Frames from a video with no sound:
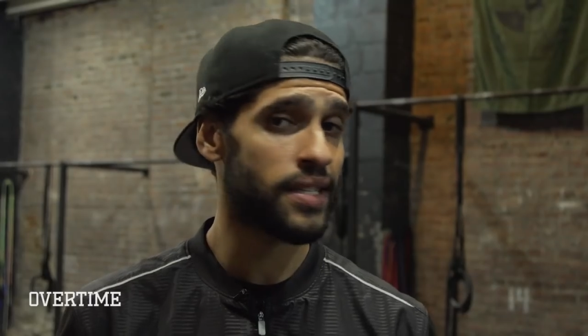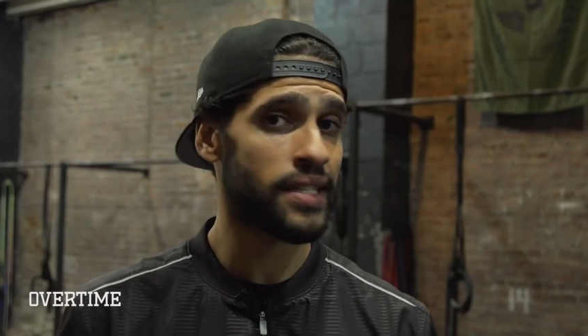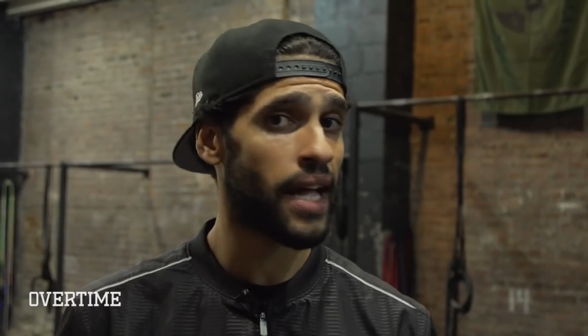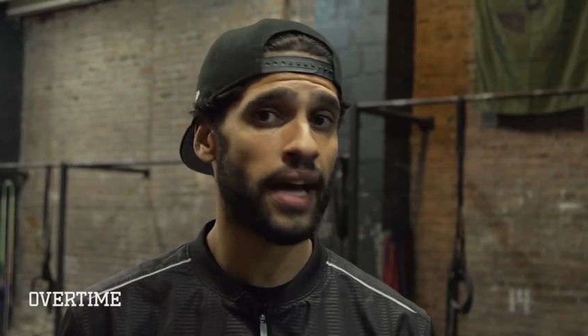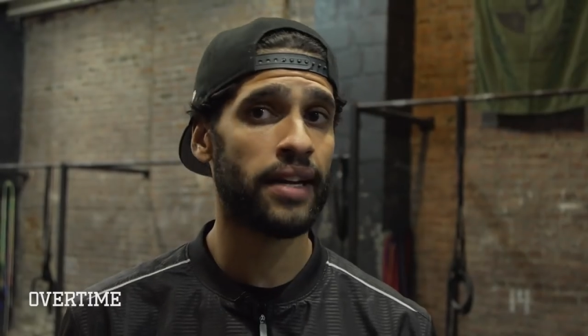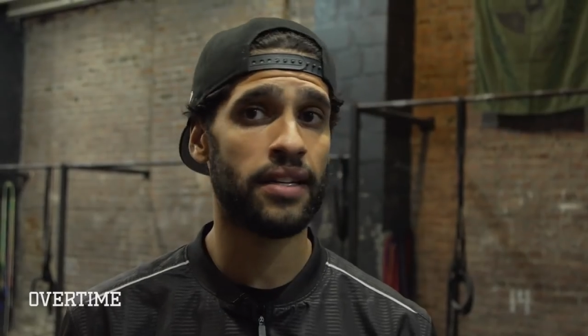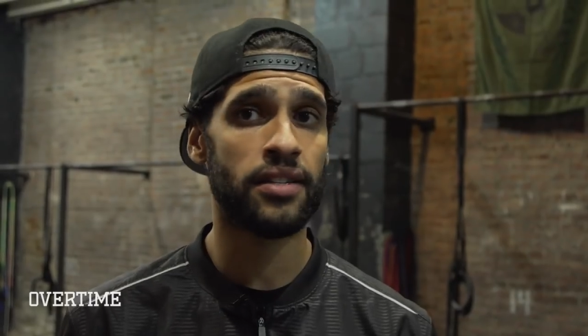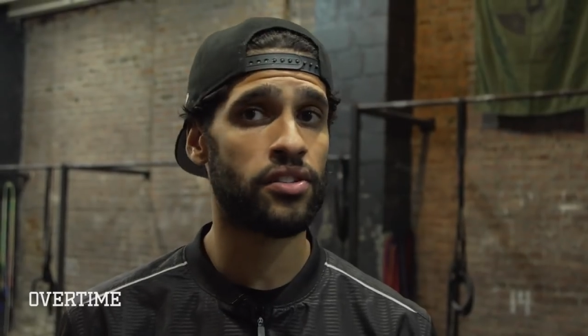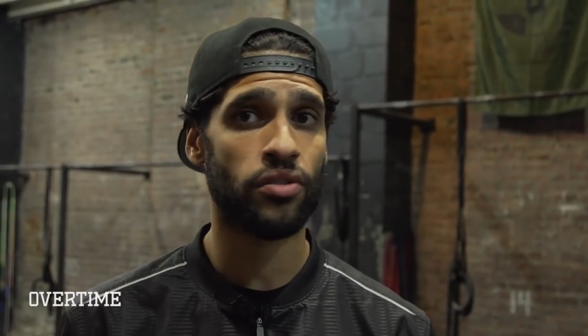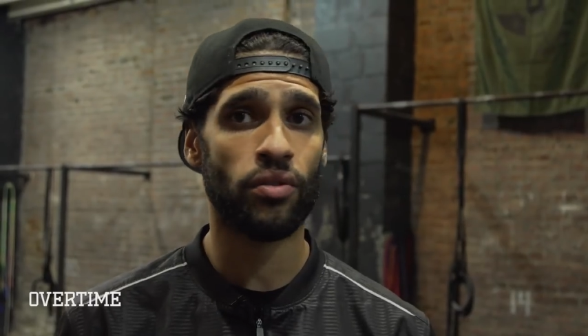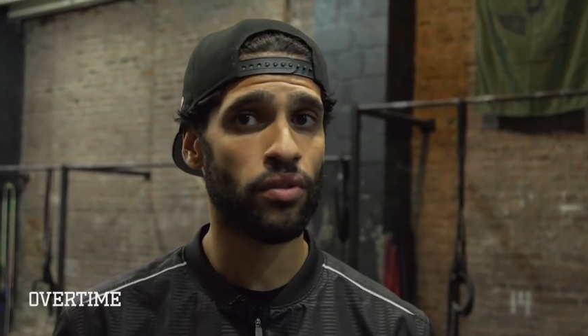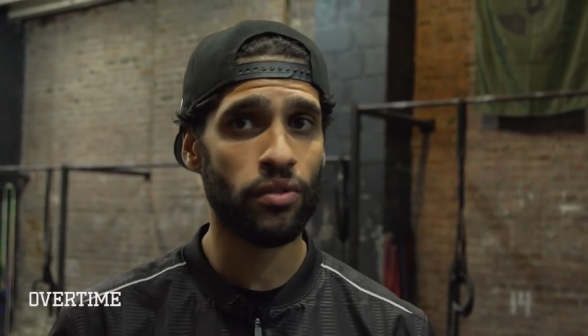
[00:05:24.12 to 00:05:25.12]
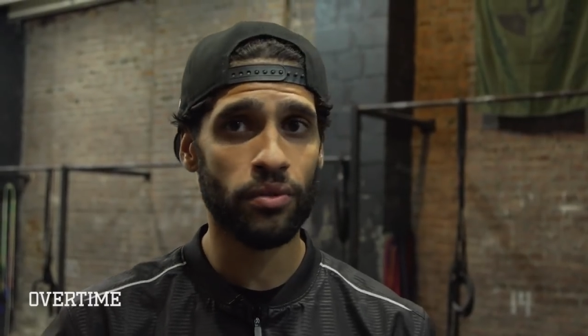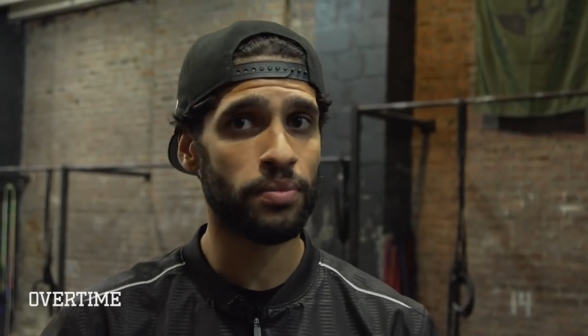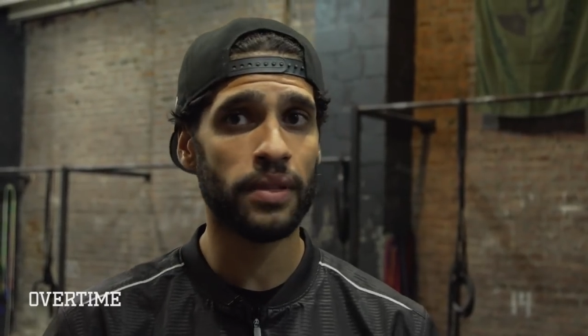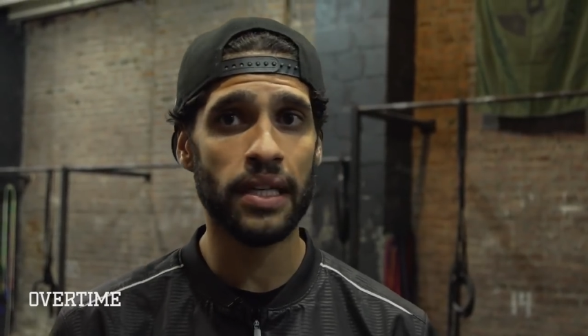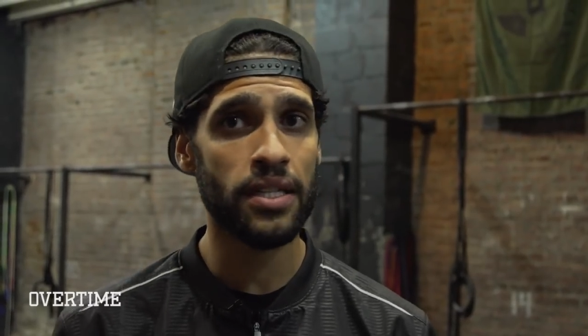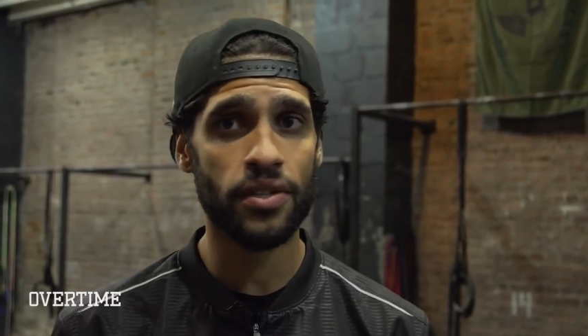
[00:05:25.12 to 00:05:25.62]
is not a historical
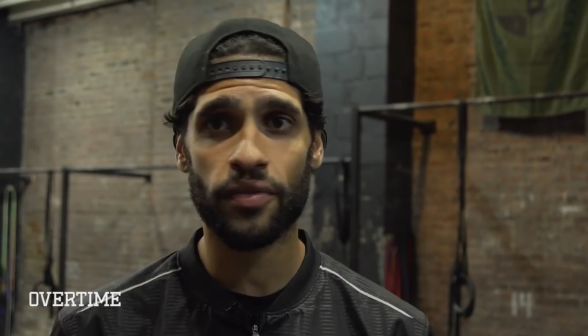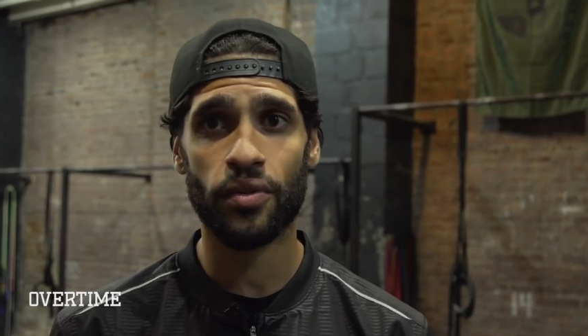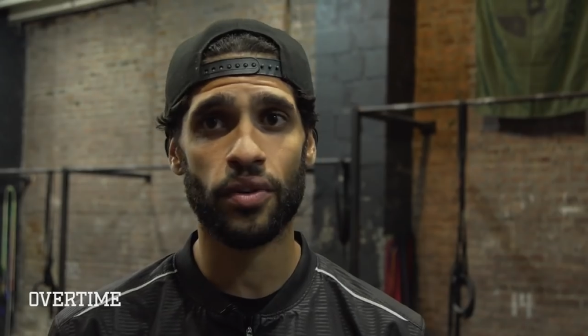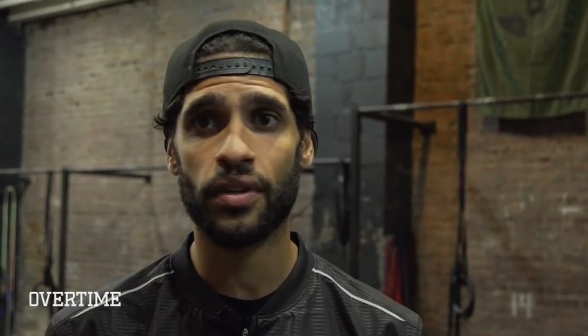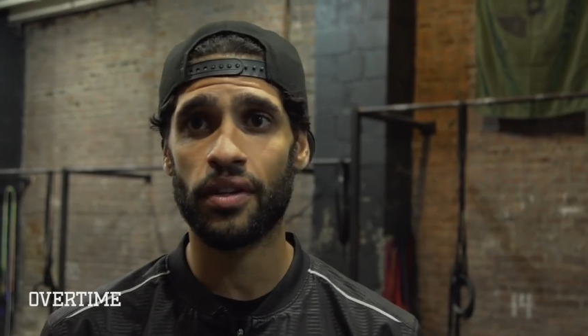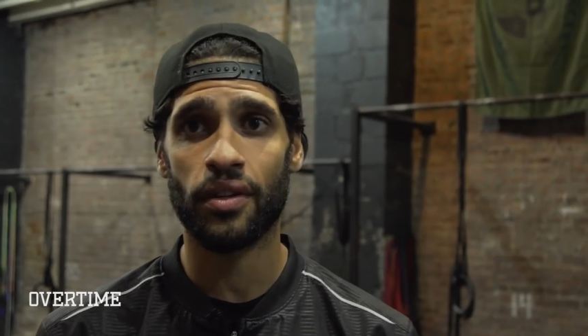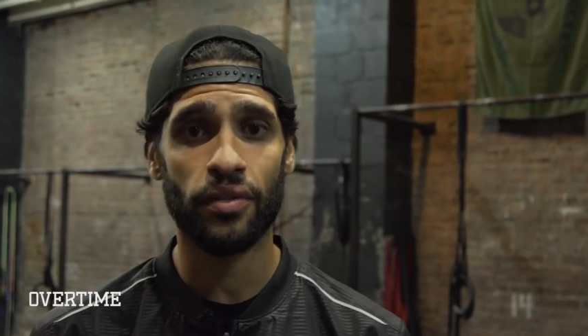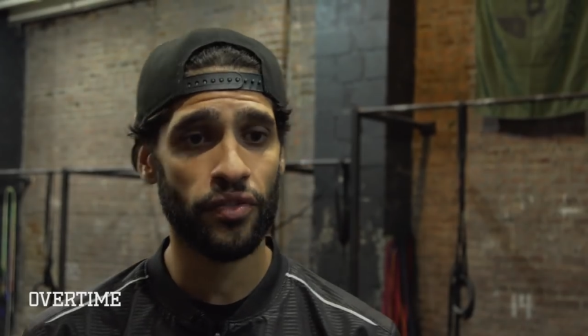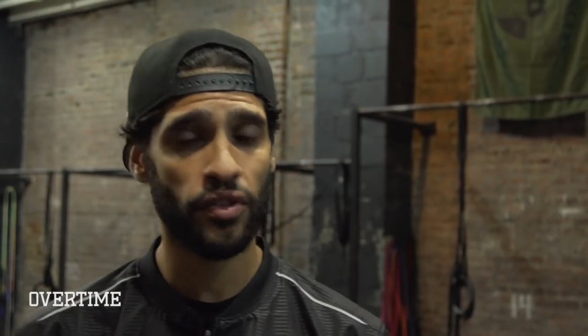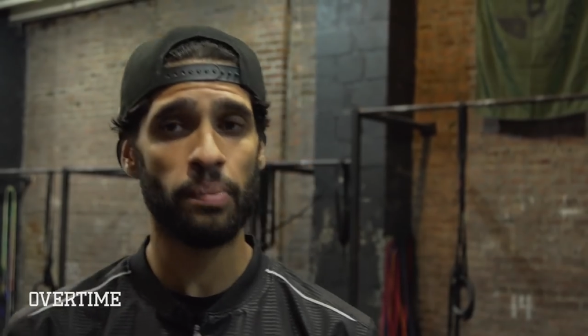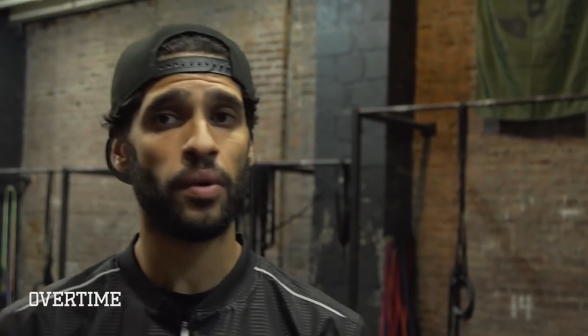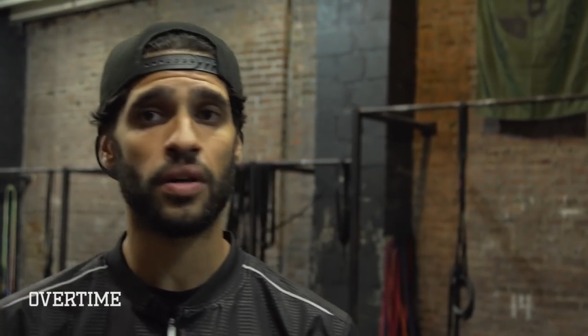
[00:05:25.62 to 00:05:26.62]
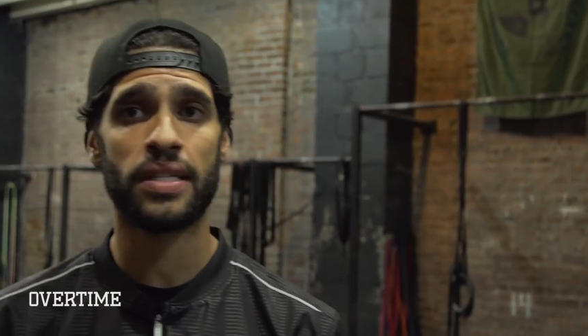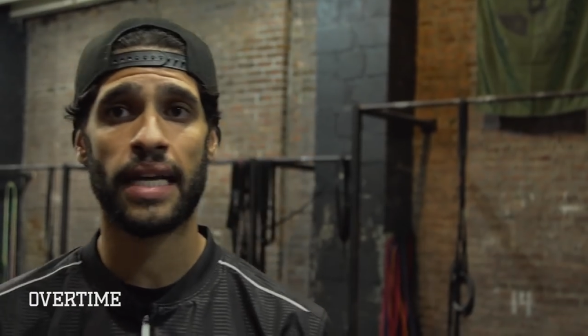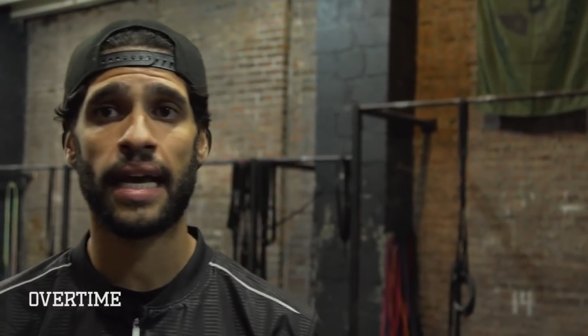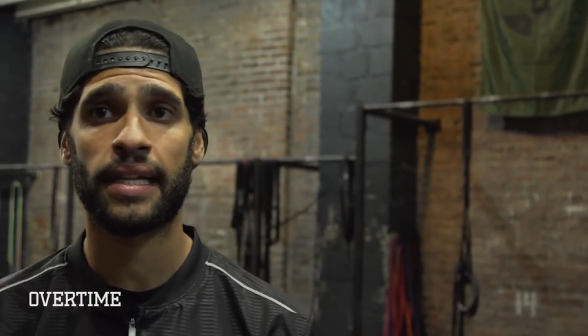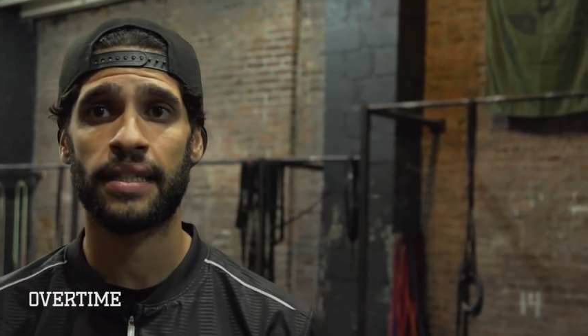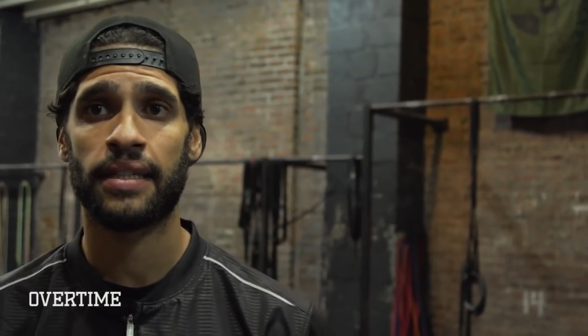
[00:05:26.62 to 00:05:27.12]
place for, you know, football
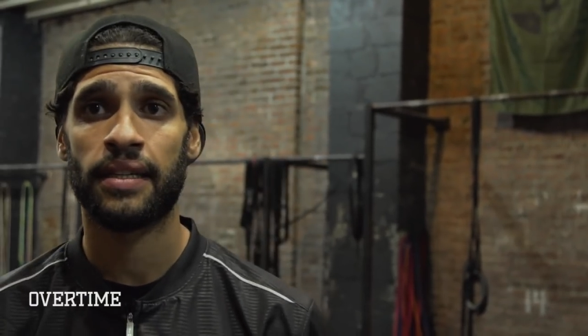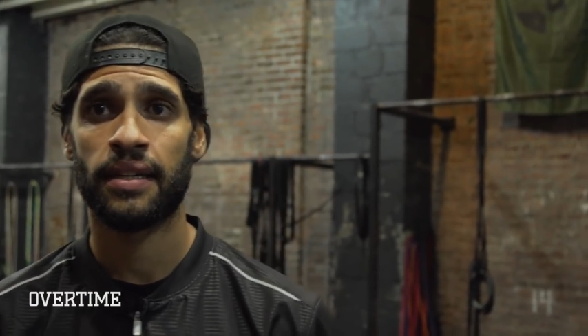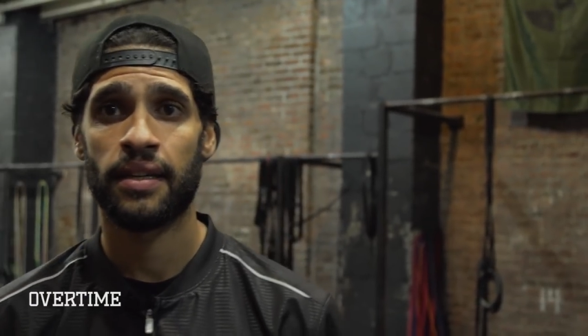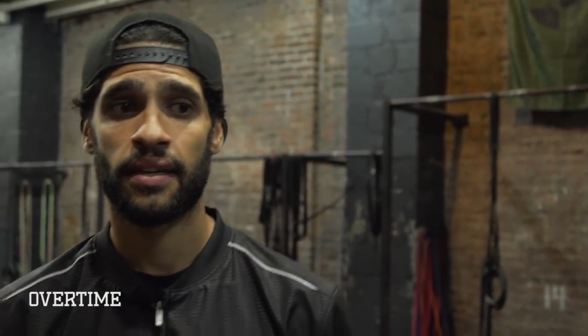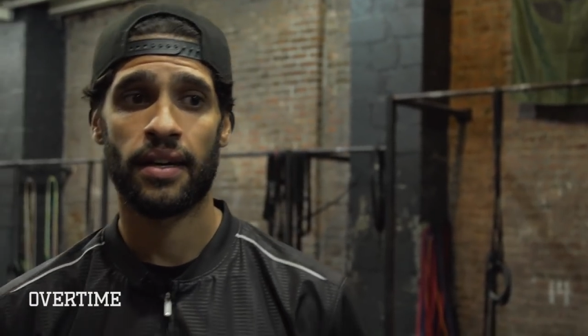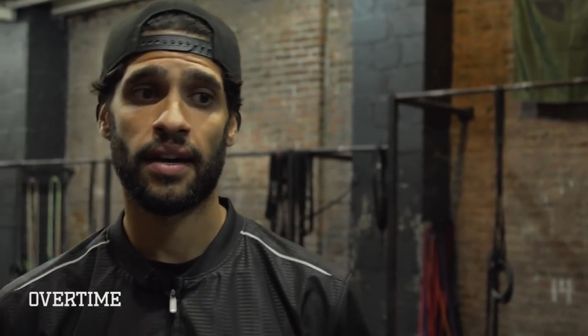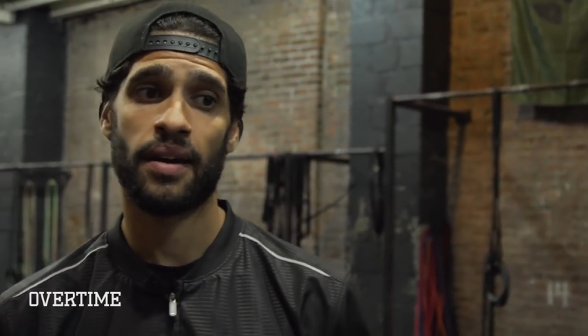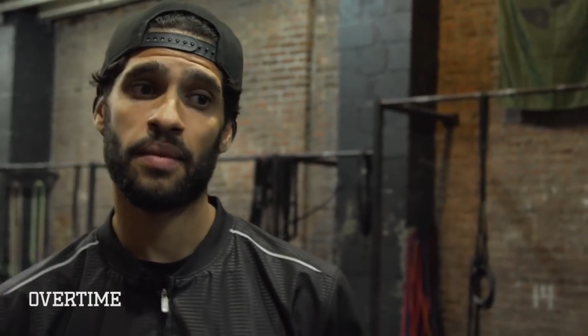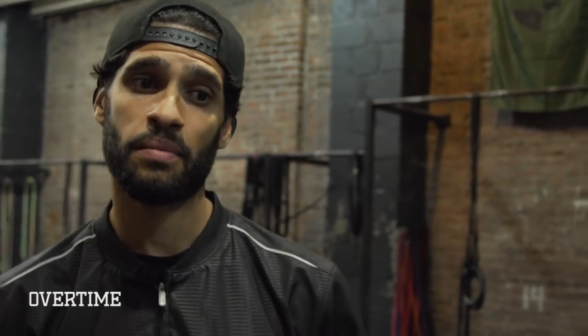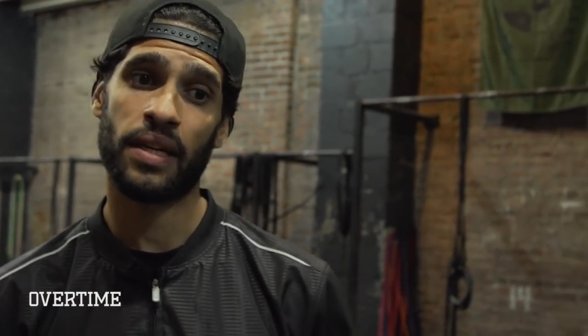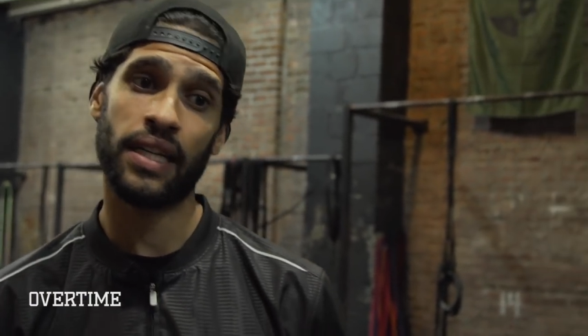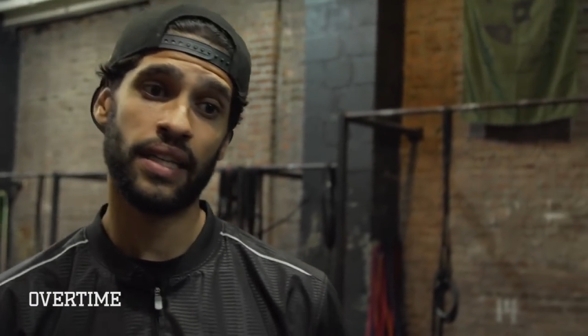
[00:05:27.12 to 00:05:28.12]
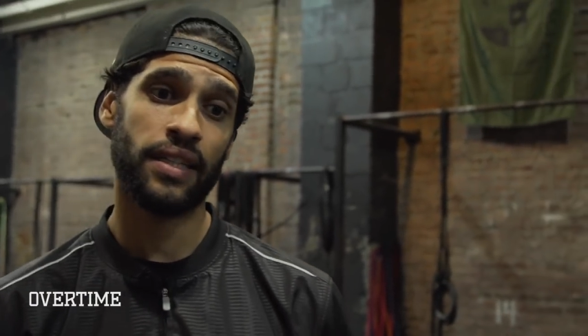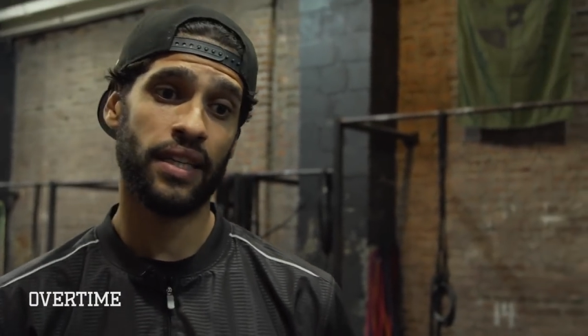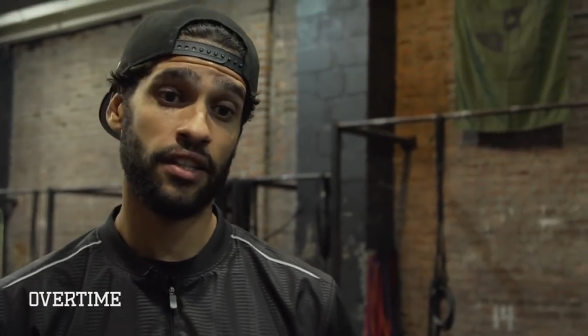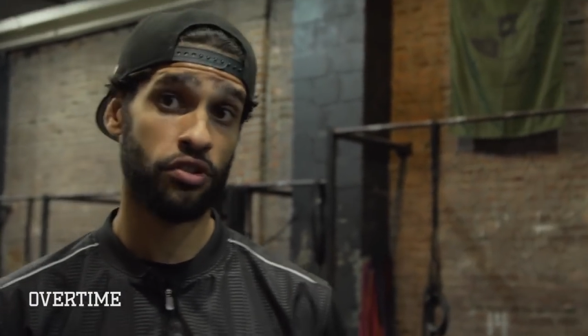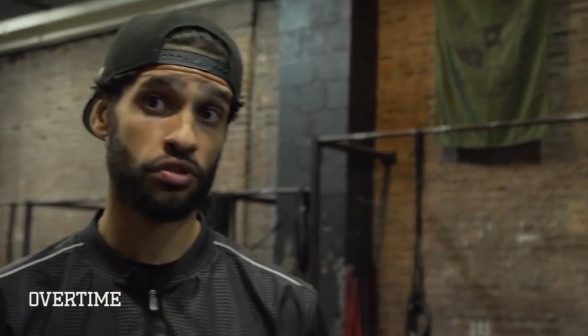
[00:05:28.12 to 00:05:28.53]
talent, but he